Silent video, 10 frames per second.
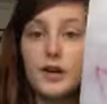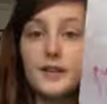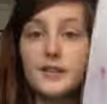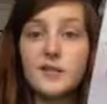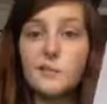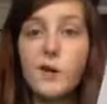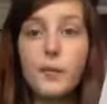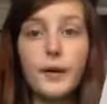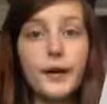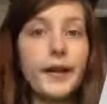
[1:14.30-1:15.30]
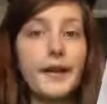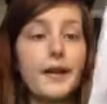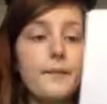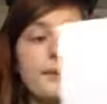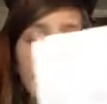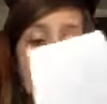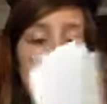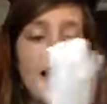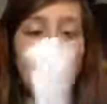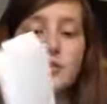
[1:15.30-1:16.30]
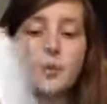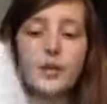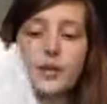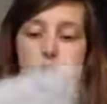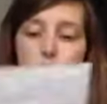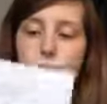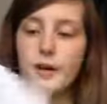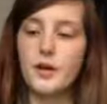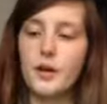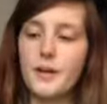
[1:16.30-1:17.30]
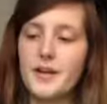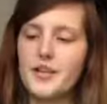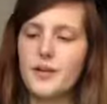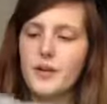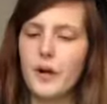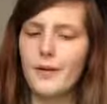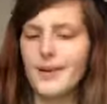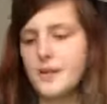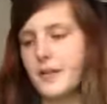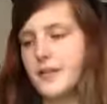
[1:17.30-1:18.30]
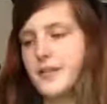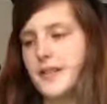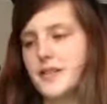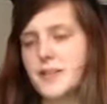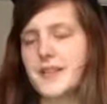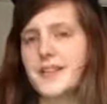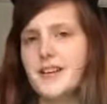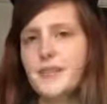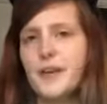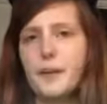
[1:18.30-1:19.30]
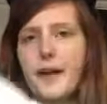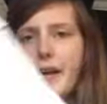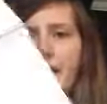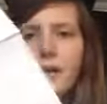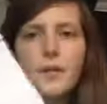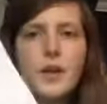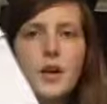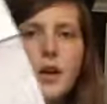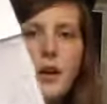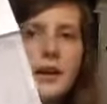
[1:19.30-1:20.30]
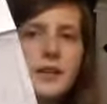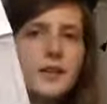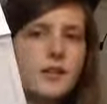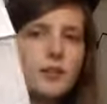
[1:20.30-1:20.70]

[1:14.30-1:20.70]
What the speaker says: Just says mum on here, and when you open it up, I don't know how well you'd be able to see this because it is very pale. You can see the